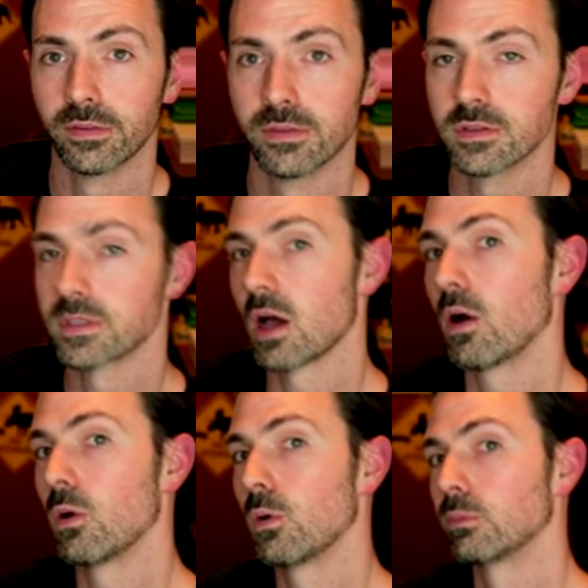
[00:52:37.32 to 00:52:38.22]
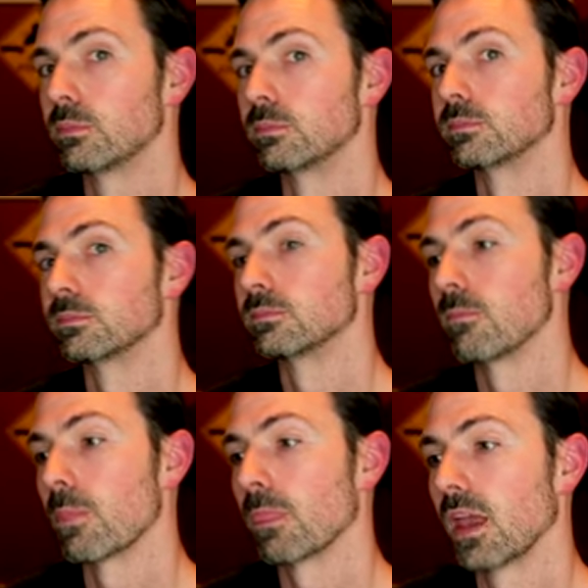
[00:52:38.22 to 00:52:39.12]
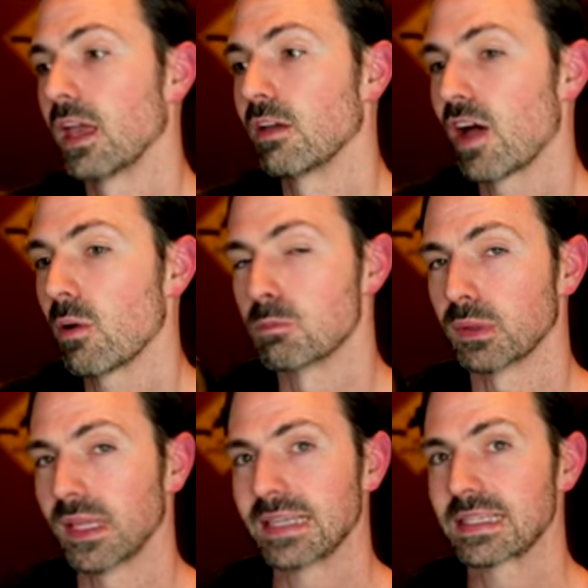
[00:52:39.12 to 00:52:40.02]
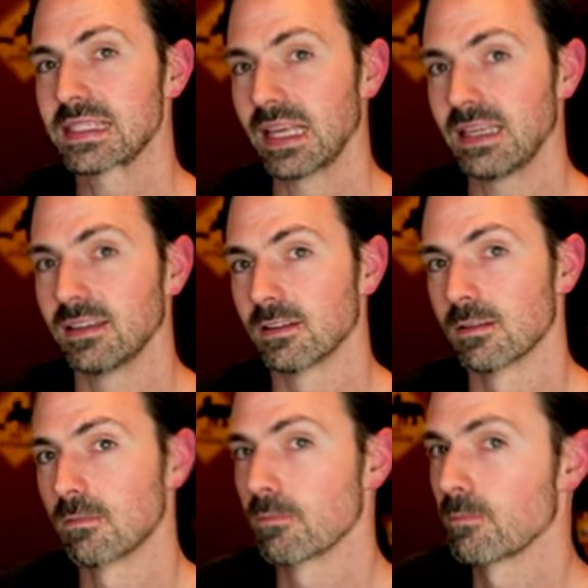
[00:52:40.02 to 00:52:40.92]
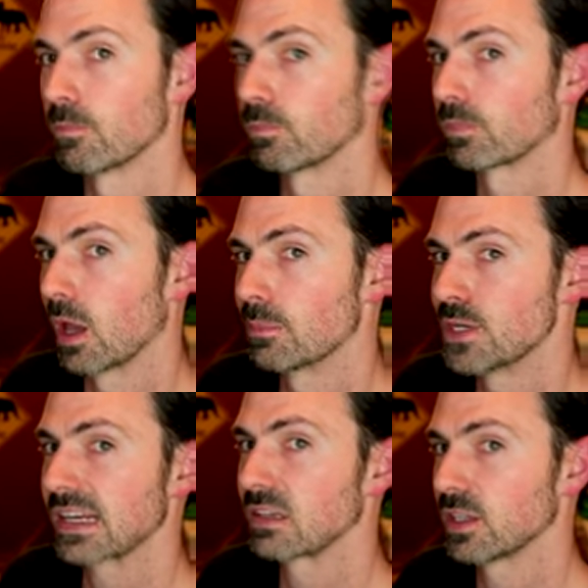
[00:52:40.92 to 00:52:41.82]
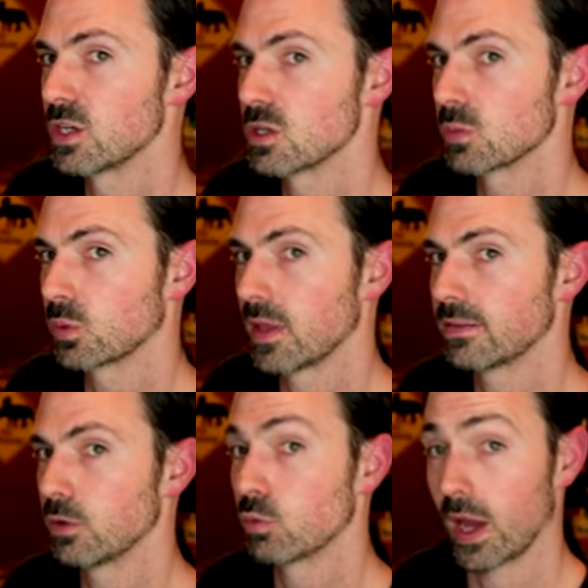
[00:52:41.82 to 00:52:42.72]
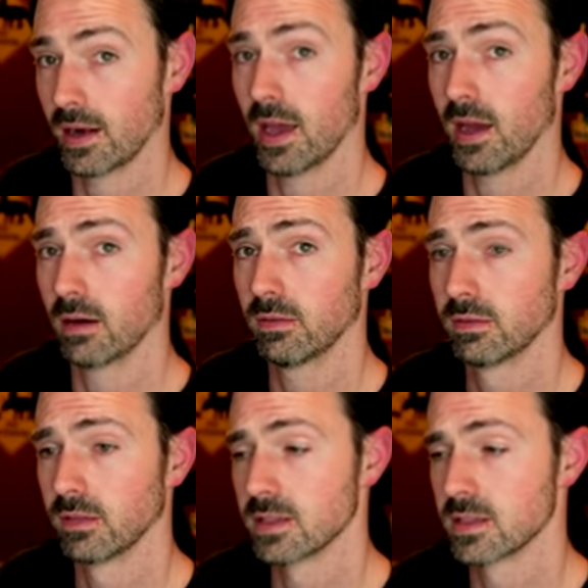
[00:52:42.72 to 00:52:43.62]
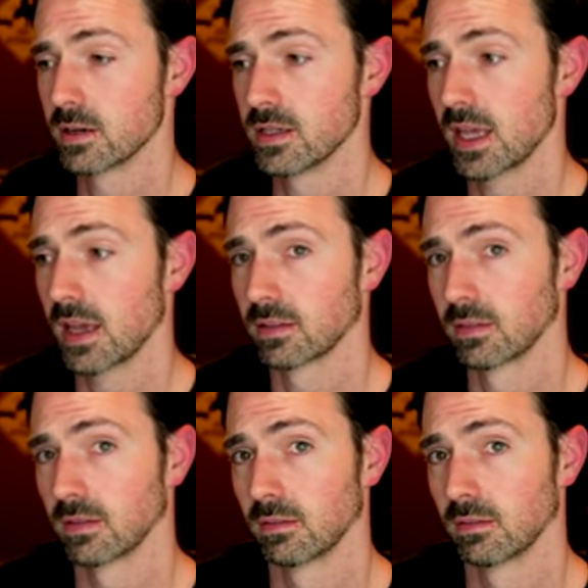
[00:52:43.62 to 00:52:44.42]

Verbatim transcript: So, if I was blank slate, objectively choosing between the two, right now, it's Series X.